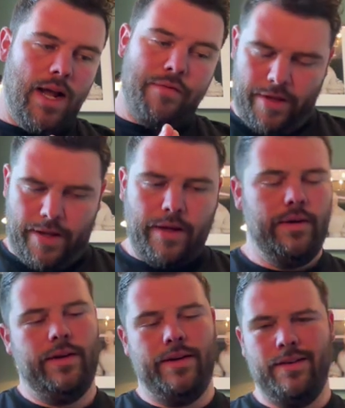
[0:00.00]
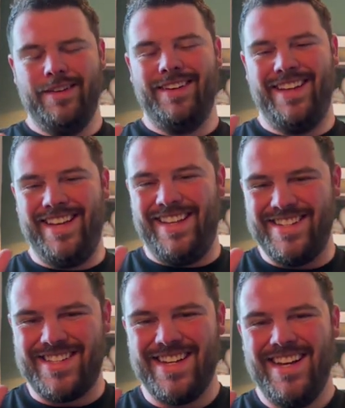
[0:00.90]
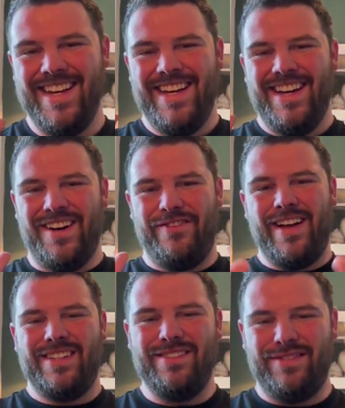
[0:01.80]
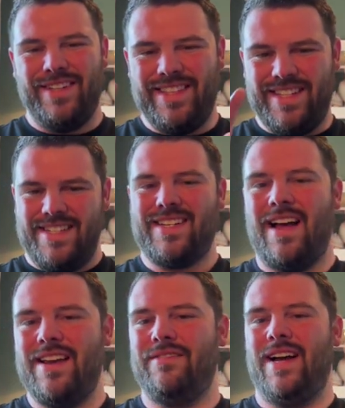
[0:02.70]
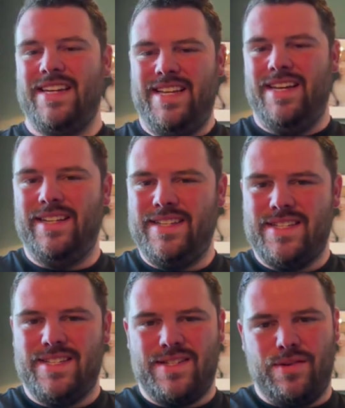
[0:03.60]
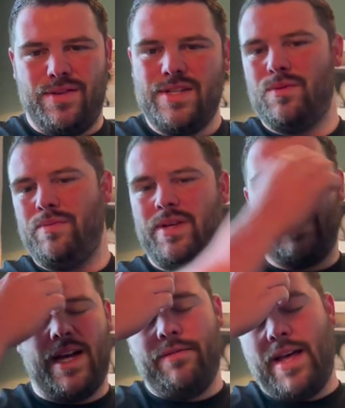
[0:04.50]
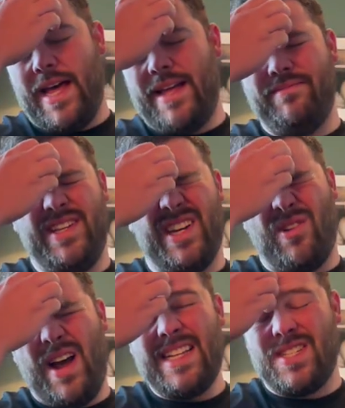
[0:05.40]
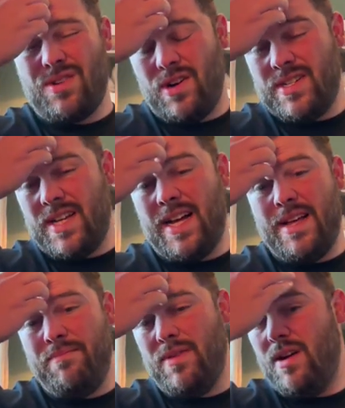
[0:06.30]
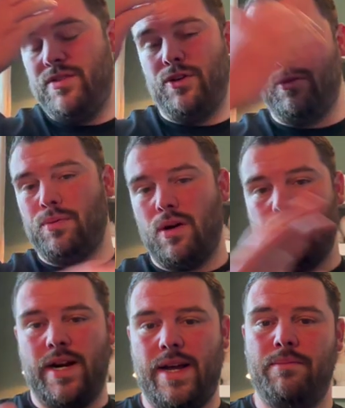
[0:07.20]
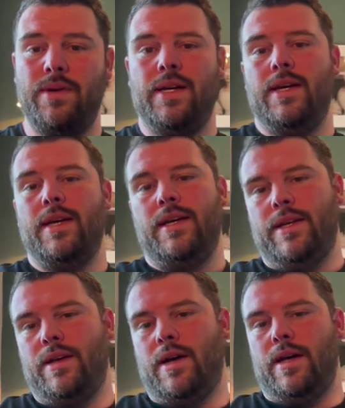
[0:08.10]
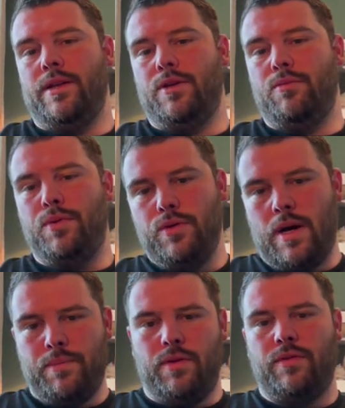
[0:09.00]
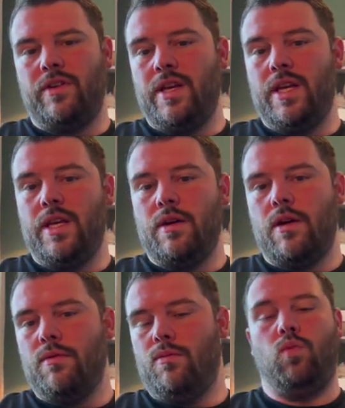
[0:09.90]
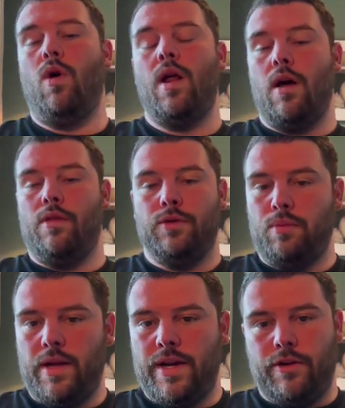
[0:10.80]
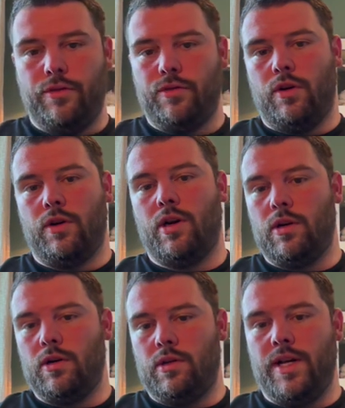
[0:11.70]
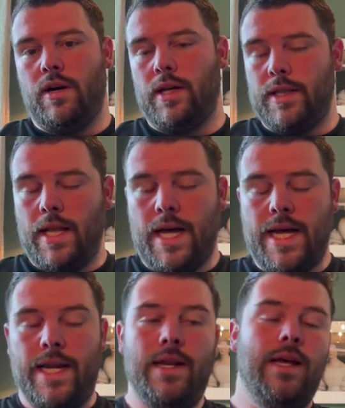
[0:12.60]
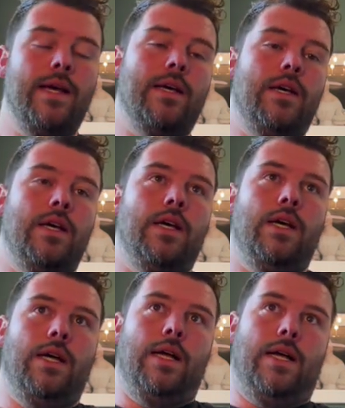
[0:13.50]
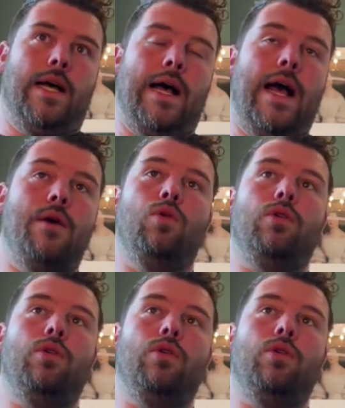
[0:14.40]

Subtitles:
think, is effectively this kind of ideas. So this would be kind of at start time of your program. You boot up, you see what other players are currently online. I will